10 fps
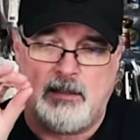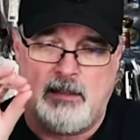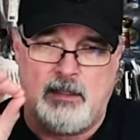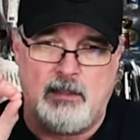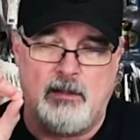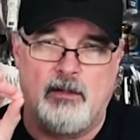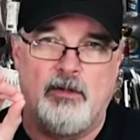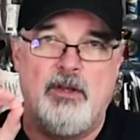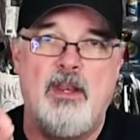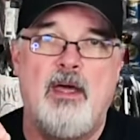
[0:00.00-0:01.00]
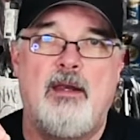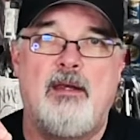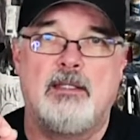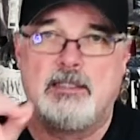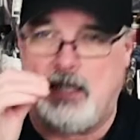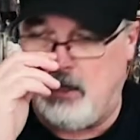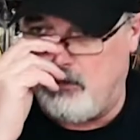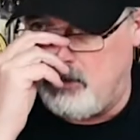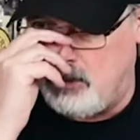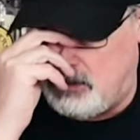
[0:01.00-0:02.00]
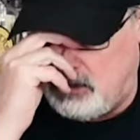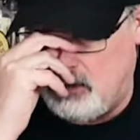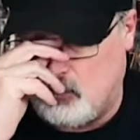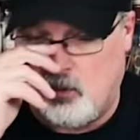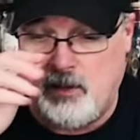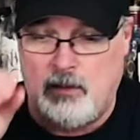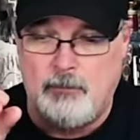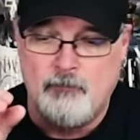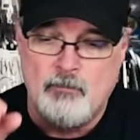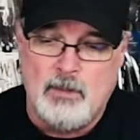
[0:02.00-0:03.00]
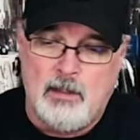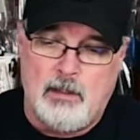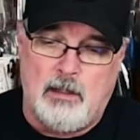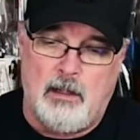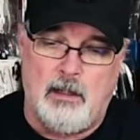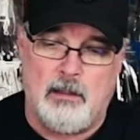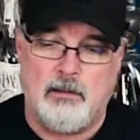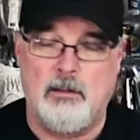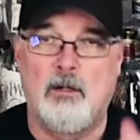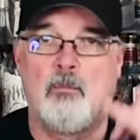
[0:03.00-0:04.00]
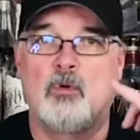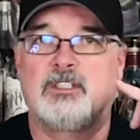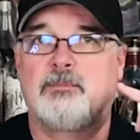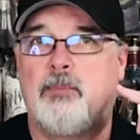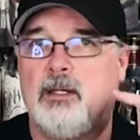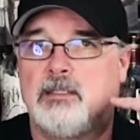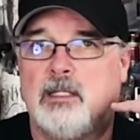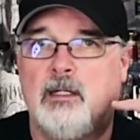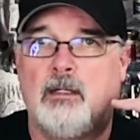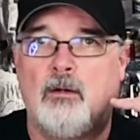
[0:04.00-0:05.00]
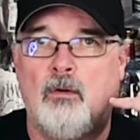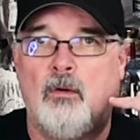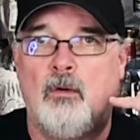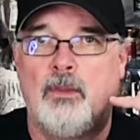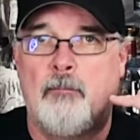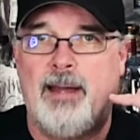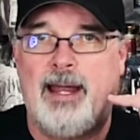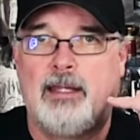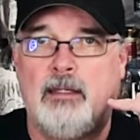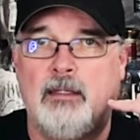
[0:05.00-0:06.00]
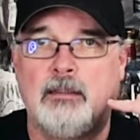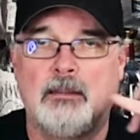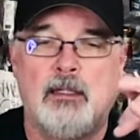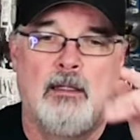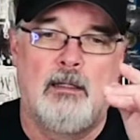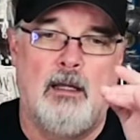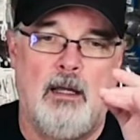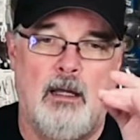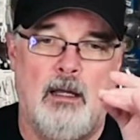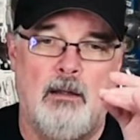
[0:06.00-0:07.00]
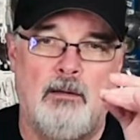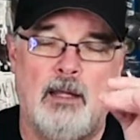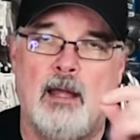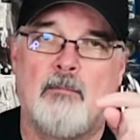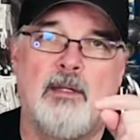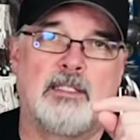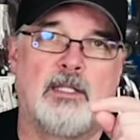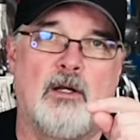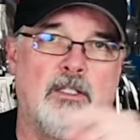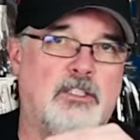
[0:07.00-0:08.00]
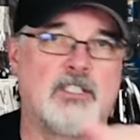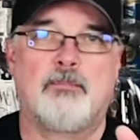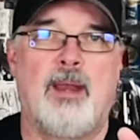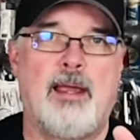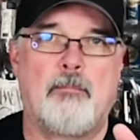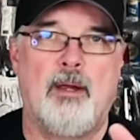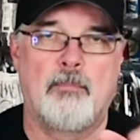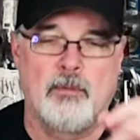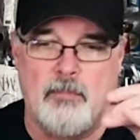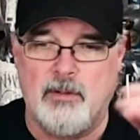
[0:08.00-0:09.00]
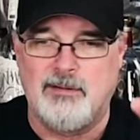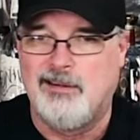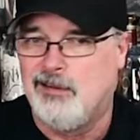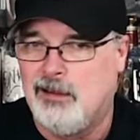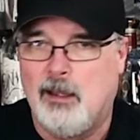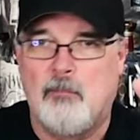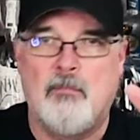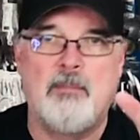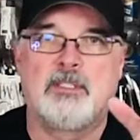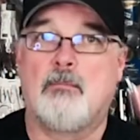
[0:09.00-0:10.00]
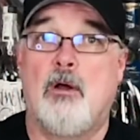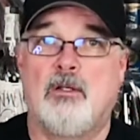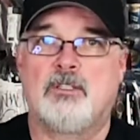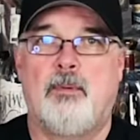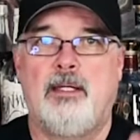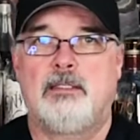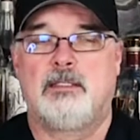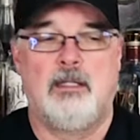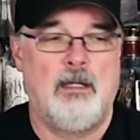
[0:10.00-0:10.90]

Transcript: getting a little nuttiness out of this as well. A little more spice kick on the back end. Not necessarily just black pepper, but maybe some allspice